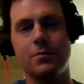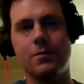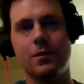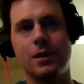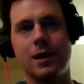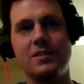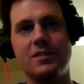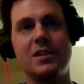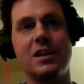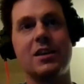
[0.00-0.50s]

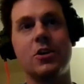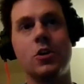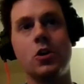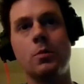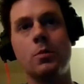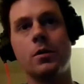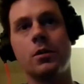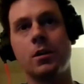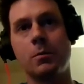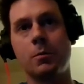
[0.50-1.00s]
I said
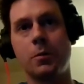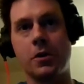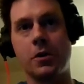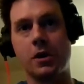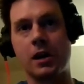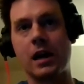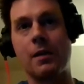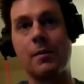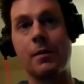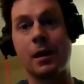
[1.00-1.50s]
humor in with your
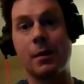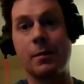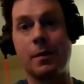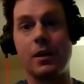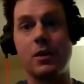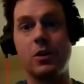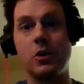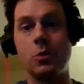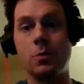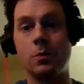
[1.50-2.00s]
comedy. I
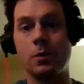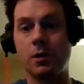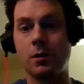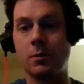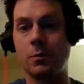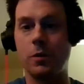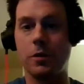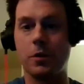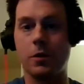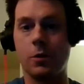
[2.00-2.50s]
meant humor
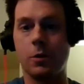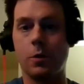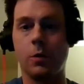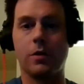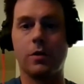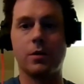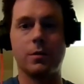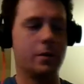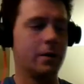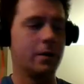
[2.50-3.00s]
in with your
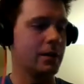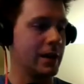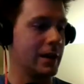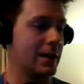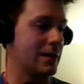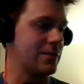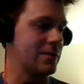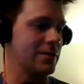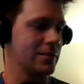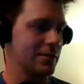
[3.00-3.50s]
horror, but yes.